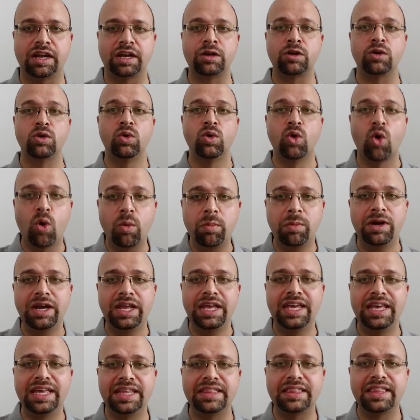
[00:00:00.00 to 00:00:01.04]
that
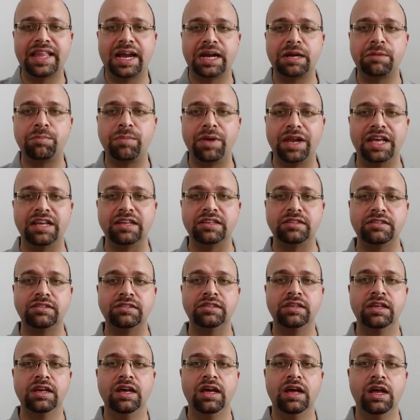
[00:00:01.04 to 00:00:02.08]
nobody in that
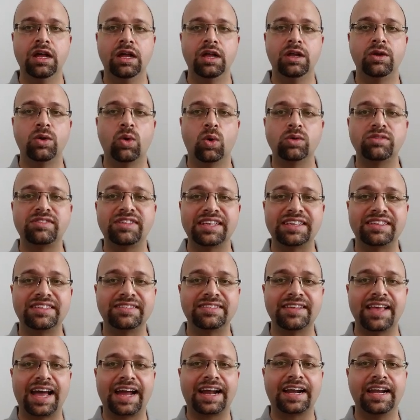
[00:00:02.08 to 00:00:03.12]
place knows
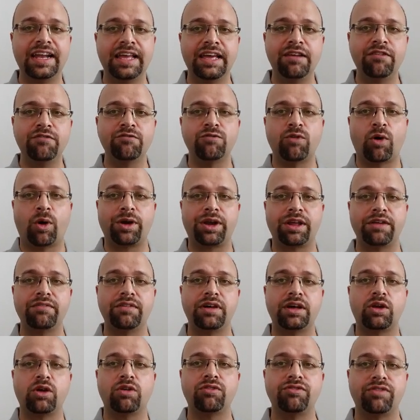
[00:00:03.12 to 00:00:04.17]
exactly
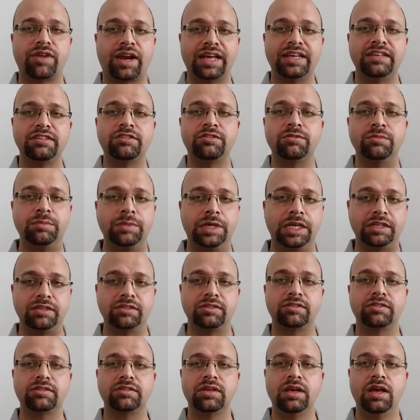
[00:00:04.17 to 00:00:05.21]
whatever of rice
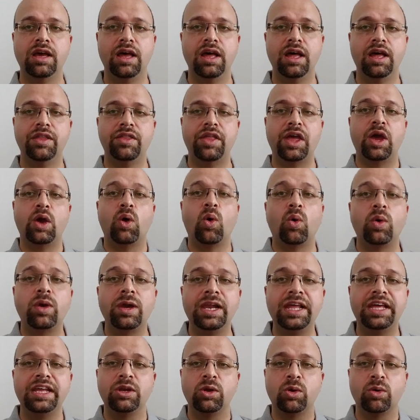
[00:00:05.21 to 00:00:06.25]
means. They
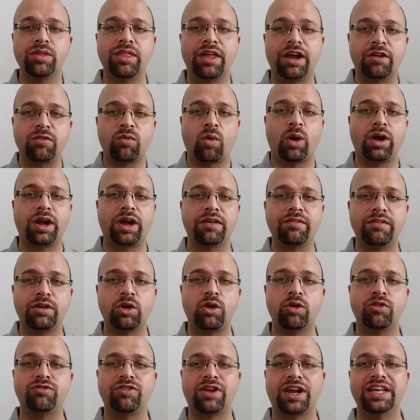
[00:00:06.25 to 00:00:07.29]
only know that whatever
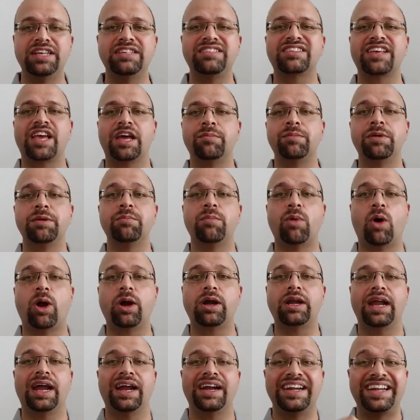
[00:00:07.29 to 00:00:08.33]
of rice can be
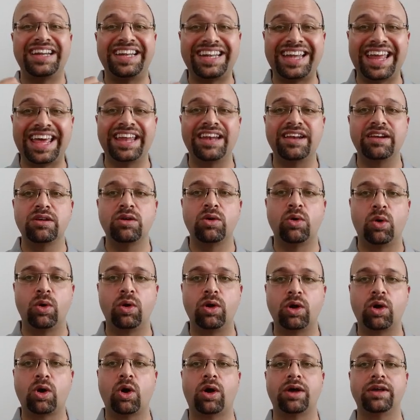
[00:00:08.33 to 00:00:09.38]
bought at 10
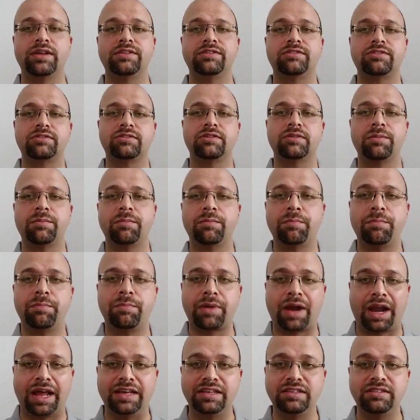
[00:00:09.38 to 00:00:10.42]
gold coins
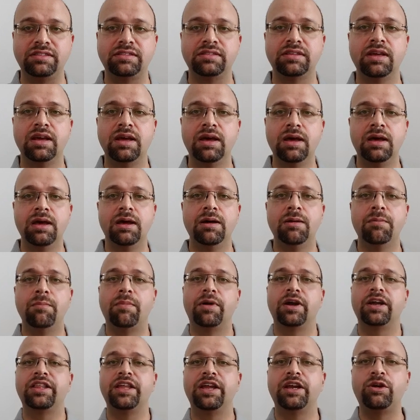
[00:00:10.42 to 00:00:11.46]
price,
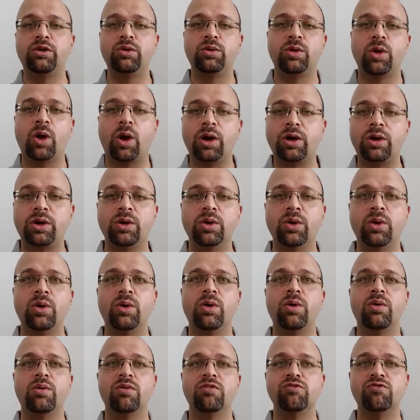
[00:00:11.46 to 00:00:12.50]
but they do not
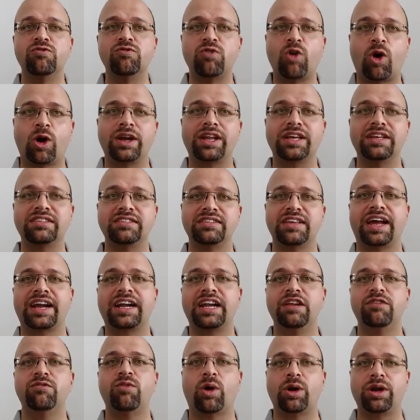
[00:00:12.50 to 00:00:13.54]
know what
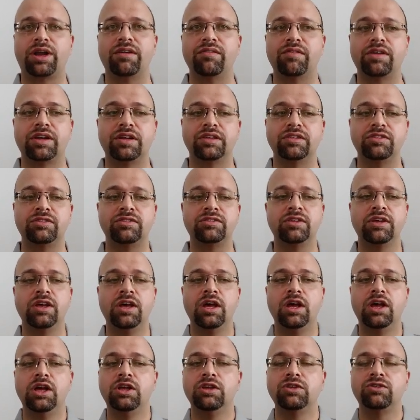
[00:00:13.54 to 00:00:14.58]
exactly whatever is.
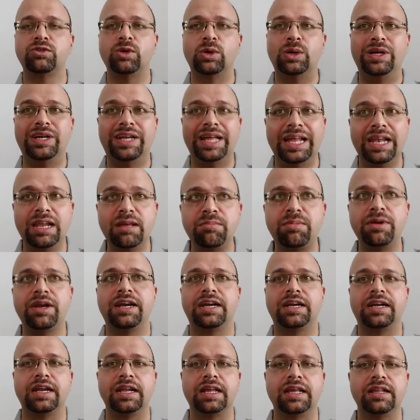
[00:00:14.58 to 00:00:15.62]
So
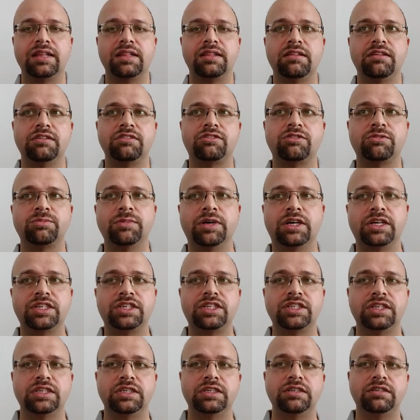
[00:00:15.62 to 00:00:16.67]
deliberately, this
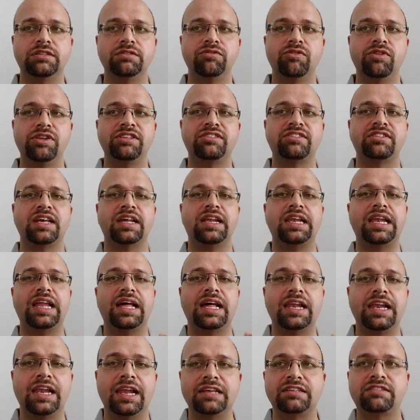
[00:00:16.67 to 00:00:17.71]
merchant will
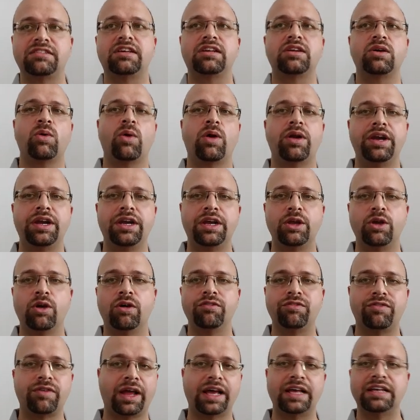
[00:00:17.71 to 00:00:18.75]
sell a lesser quantity
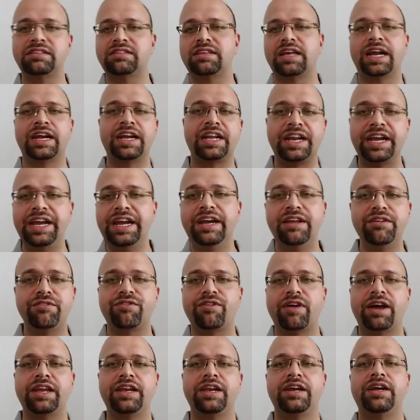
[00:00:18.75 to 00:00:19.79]
of rice and
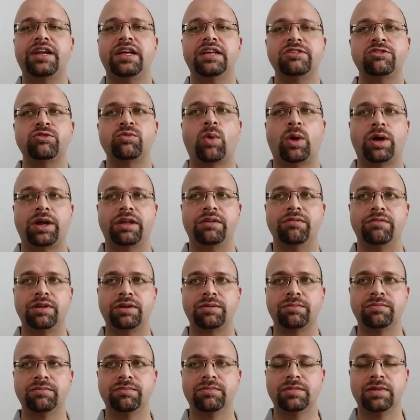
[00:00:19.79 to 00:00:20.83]
redefine it as whatever.